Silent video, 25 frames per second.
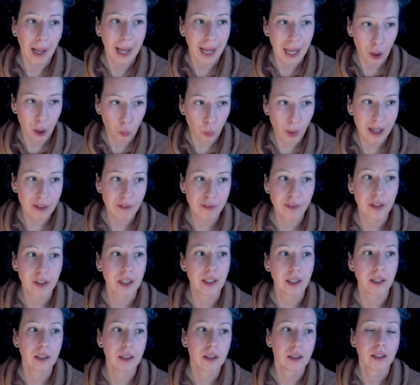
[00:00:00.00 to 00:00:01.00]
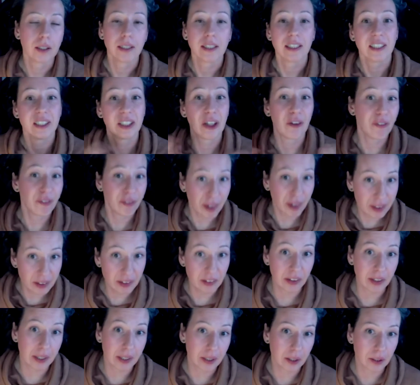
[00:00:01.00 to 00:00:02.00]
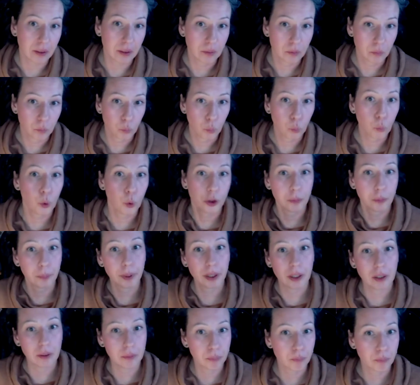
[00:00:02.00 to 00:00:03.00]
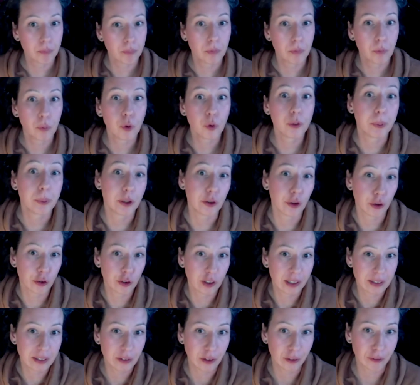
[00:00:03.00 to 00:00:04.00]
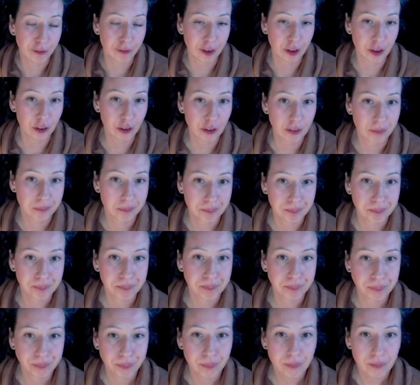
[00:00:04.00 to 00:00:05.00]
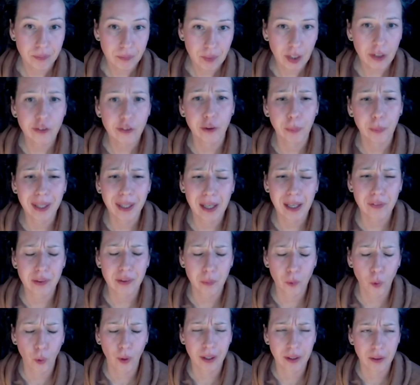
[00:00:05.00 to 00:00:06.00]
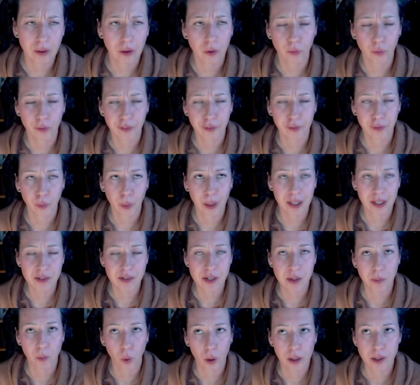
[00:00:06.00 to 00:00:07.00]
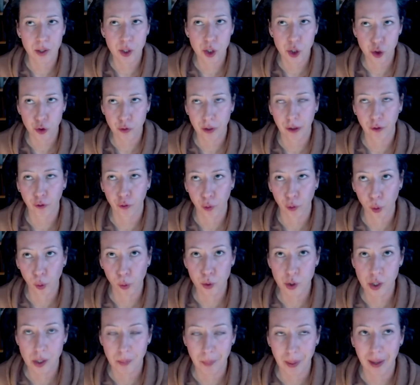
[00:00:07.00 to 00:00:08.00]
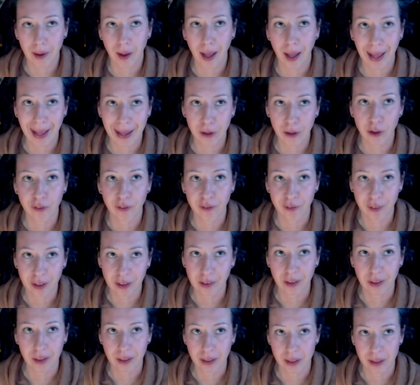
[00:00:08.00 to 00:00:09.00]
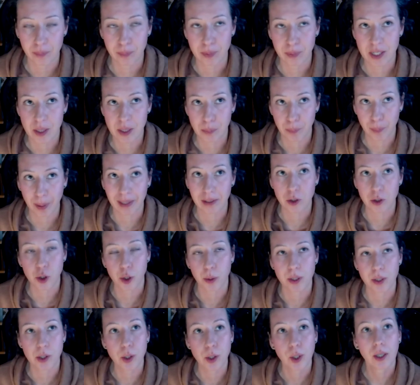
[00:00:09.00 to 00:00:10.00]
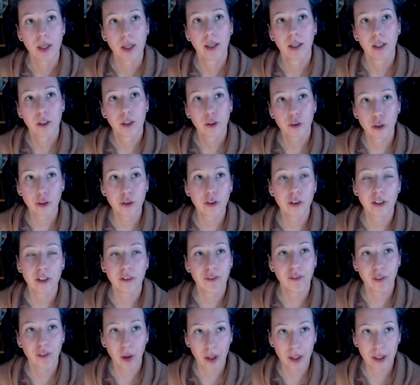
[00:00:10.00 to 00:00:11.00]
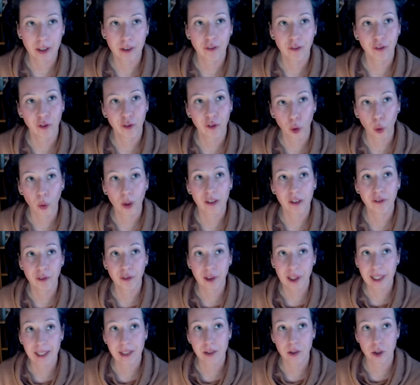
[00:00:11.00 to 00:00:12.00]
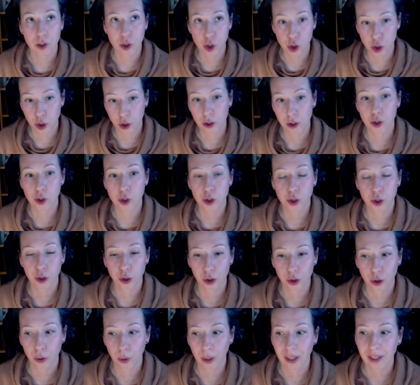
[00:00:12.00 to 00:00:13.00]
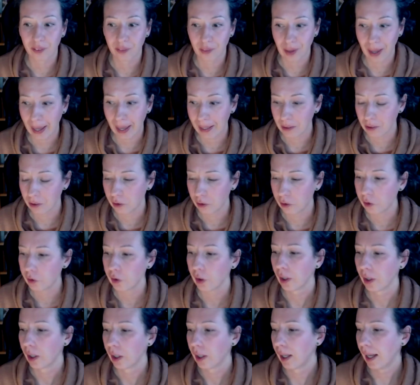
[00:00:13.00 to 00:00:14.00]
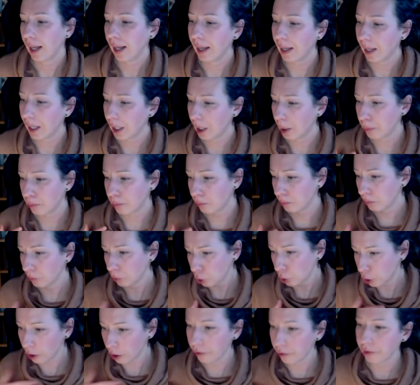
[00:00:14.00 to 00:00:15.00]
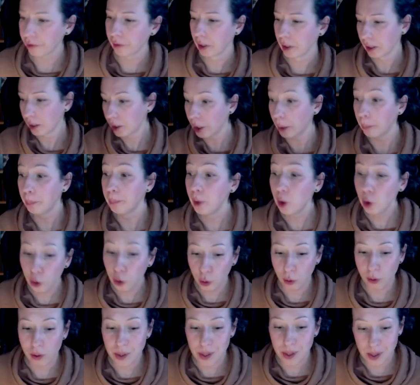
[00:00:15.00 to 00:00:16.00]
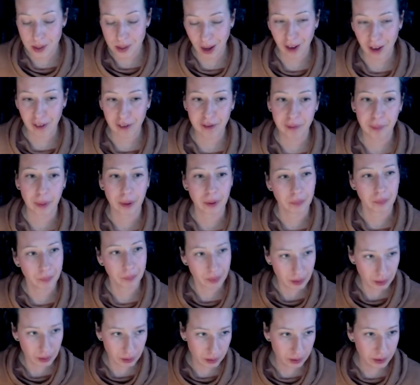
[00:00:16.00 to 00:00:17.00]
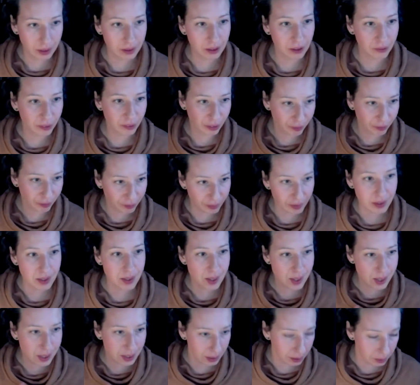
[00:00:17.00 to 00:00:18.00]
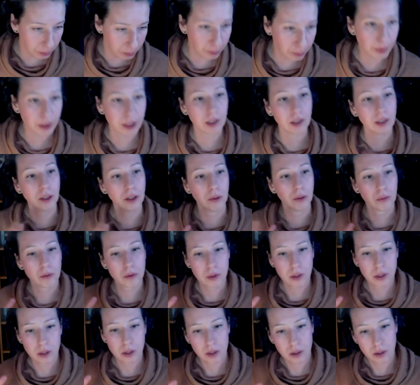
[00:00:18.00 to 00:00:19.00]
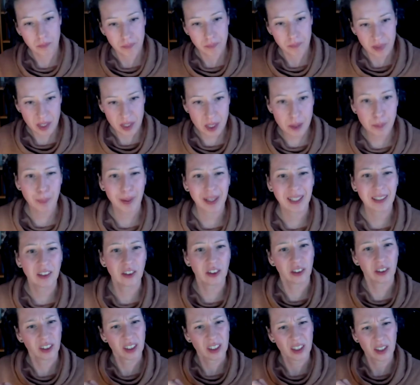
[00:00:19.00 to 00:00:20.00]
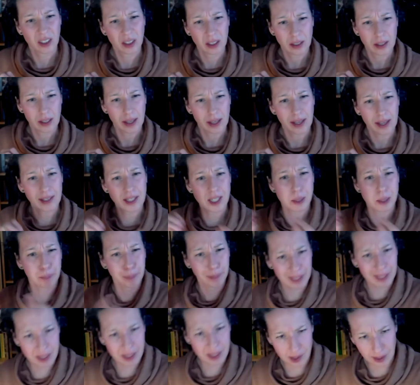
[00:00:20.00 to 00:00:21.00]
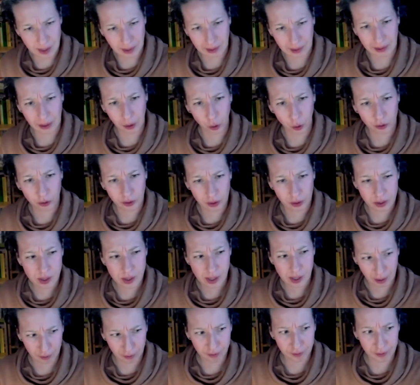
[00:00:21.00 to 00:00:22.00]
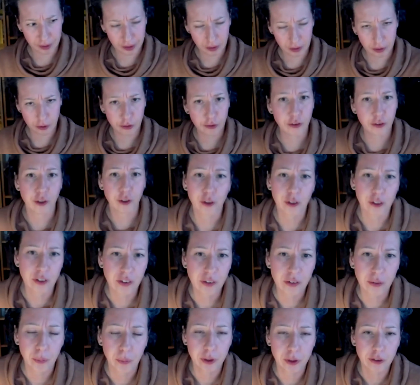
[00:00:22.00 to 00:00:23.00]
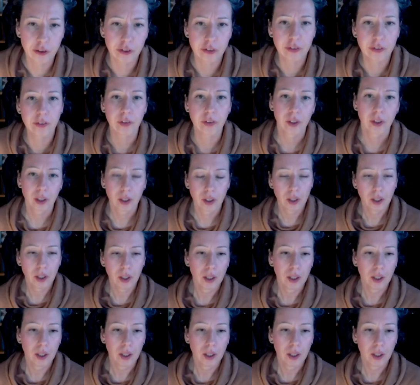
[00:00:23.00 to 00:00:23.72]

However, the funding would be totally different. So we have some quite strict rules about how the funding can be spent. So it's totally fine for affiliated students to attend sort of communal stuff, but none of the funds can be spent explicitly on the self-funded students, which is